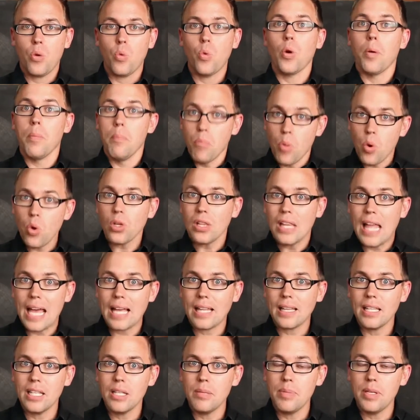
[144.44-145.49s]
were more
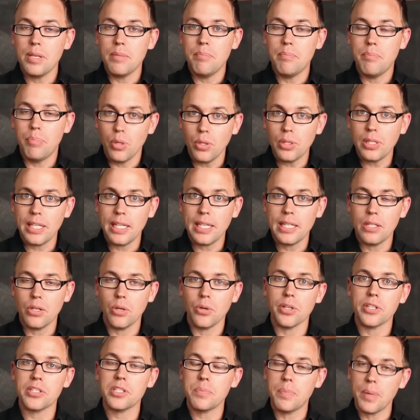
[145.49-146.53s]
likely to be bullied
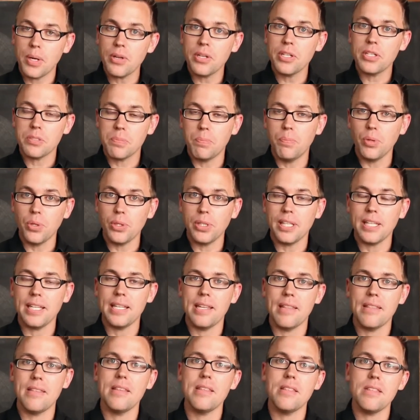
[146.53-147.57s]
or experience
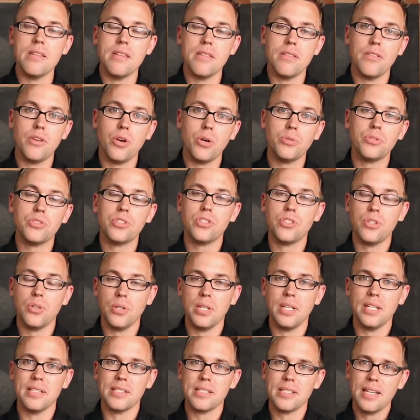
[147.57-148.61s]
bullying than those
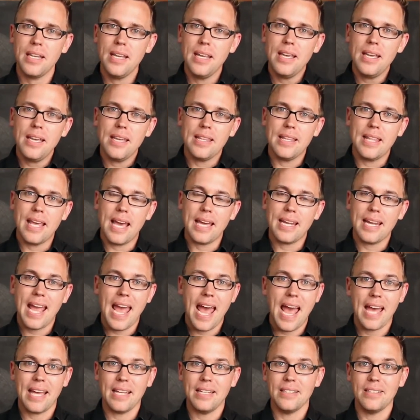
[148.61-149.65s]
students that
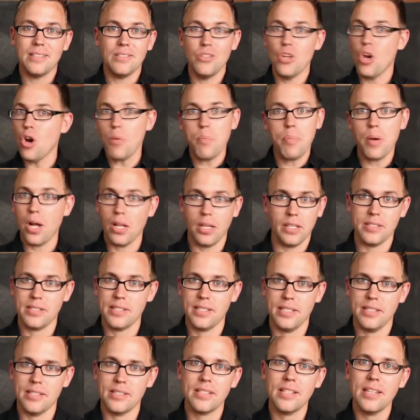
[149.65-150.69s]
had no
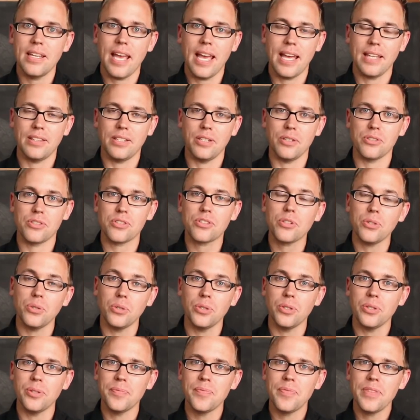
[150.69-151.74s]
policies at their
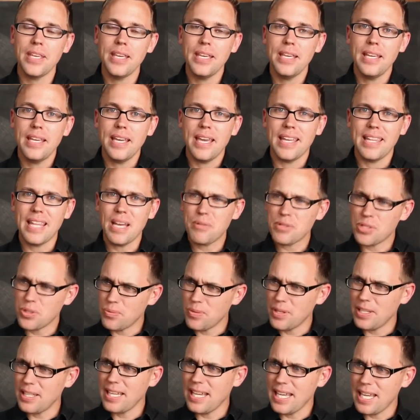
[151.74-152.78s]
school. And that was
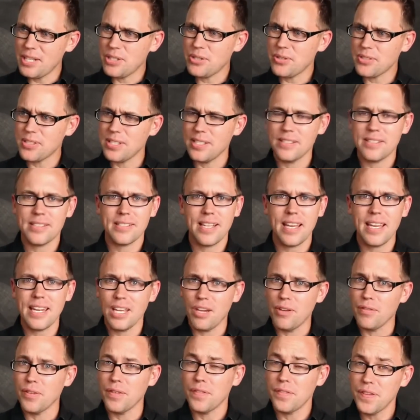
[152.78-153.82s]
a really interesting
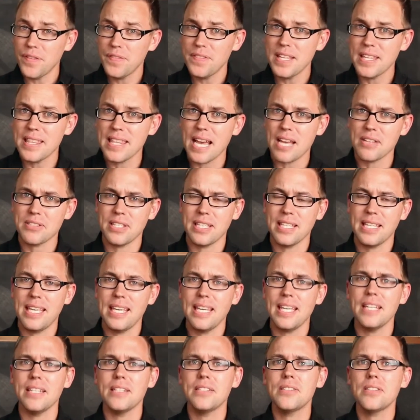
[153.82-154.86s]
study. Over 50,000
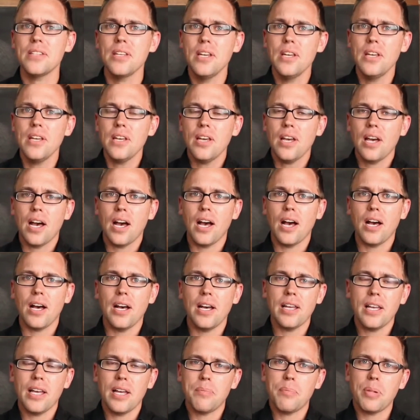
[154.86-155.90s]
kids
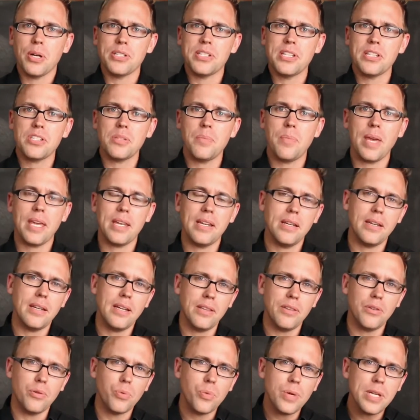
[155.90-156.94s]
participated
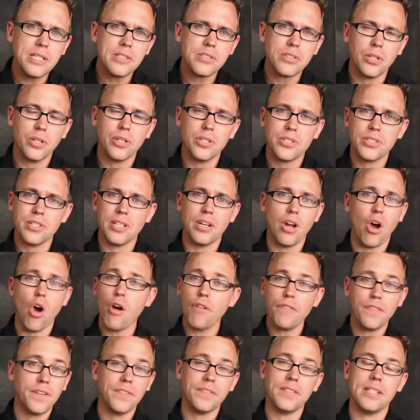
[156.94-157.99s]
in the research in
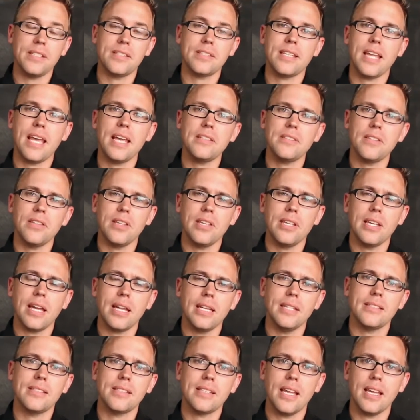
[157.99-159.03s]
all 50 states in the
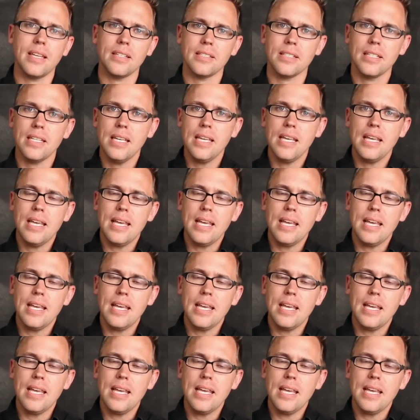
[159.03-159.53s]
United States.